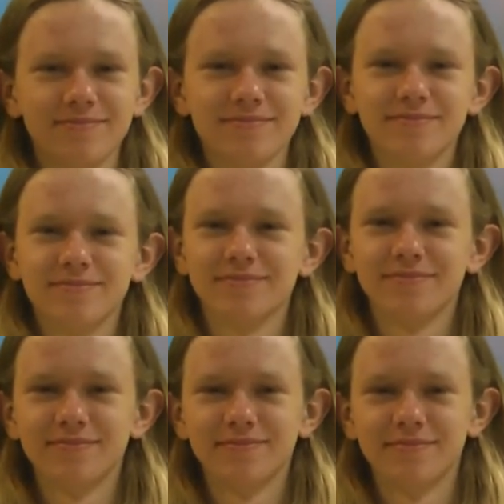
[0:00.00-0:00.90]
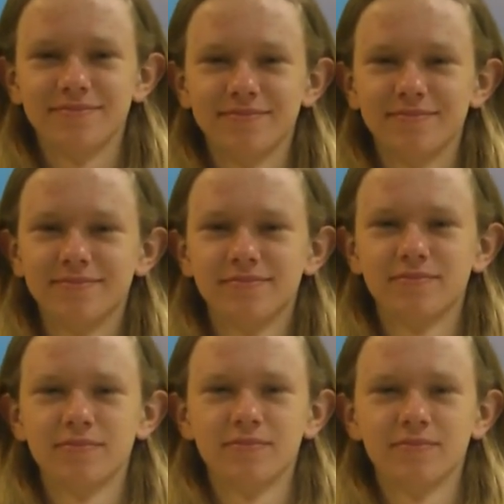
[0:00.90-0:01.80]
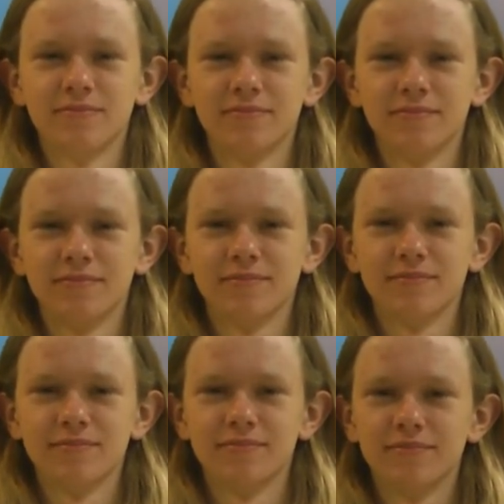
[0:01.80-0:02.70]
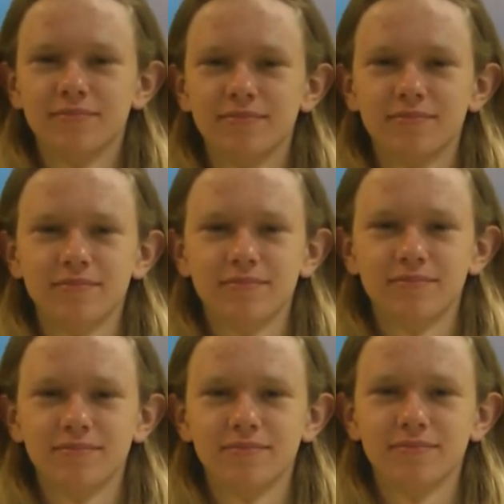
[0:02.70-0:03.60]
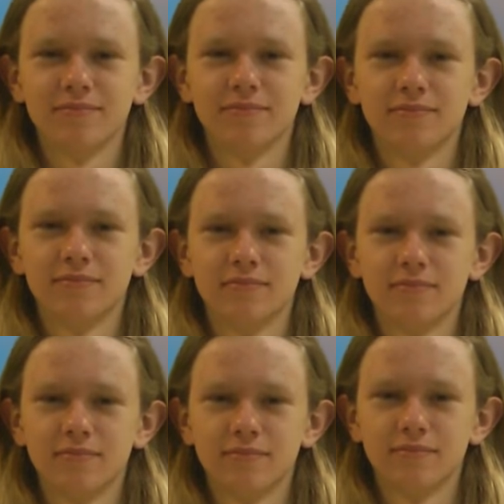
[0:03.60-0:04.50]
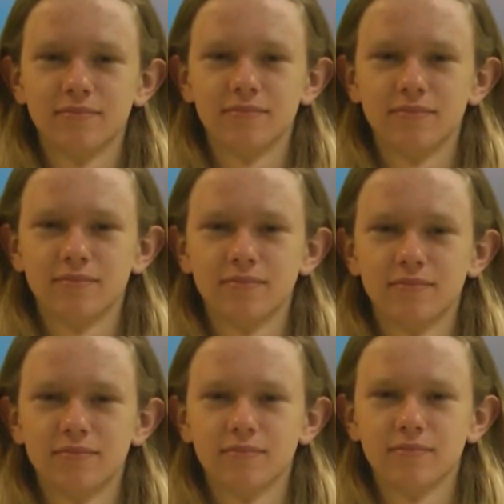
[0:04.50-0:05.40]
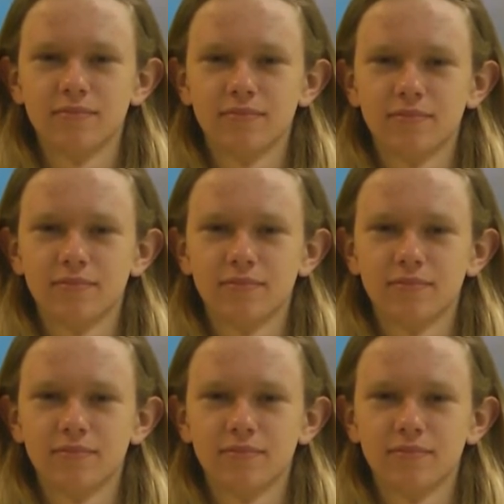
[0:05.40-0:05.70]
This person isn't speaking.